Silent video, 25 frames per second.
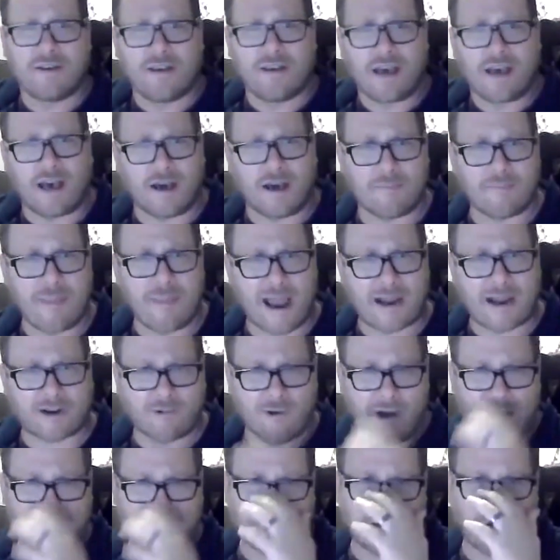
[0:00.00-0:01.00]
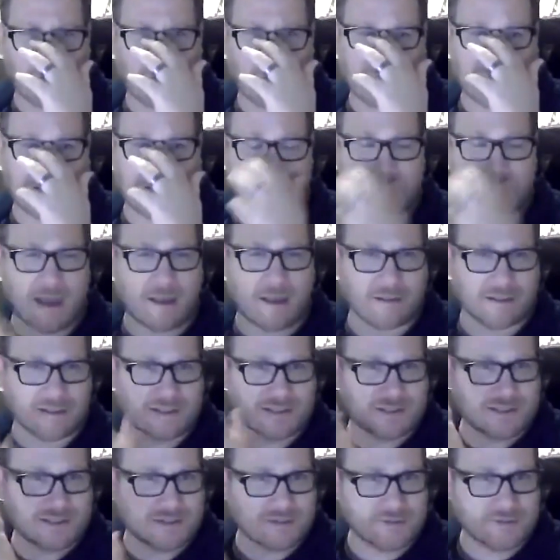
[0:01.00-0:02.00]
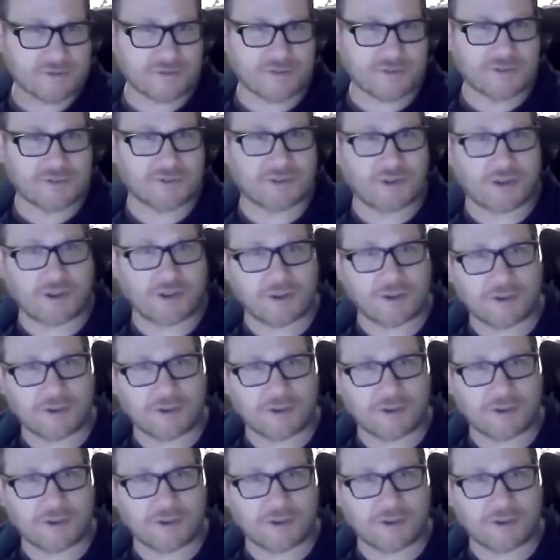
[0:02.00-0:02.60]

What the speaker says: macroeconomic imbalances